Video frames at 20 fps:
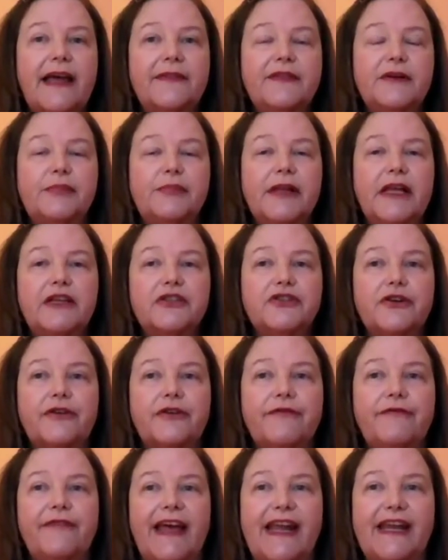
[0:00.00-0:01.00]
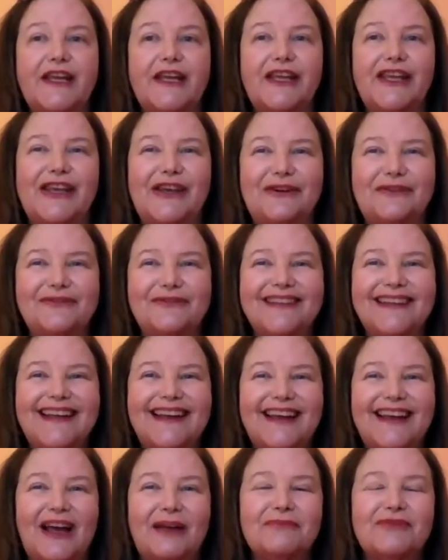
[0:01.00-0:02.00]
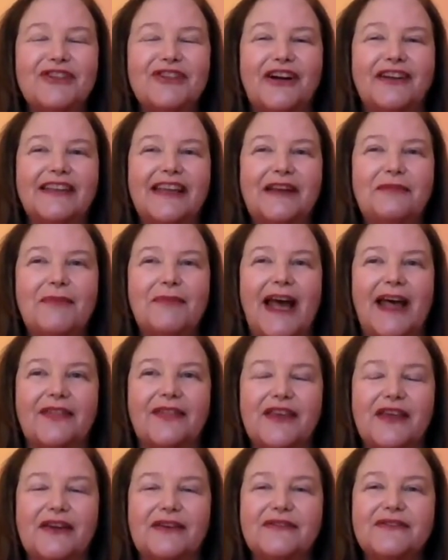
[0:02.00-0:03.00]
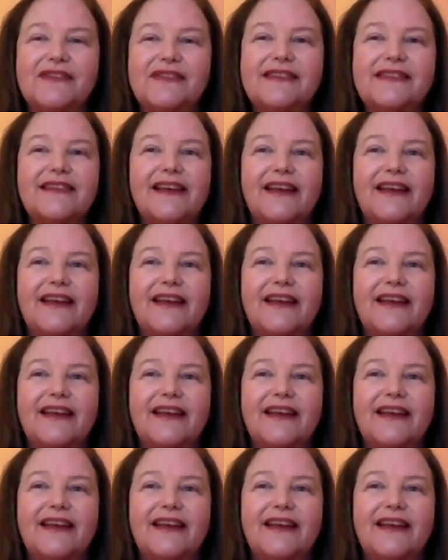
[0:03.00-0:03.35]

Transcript: the pleasure of vetting you. I'm Charlene Matthews.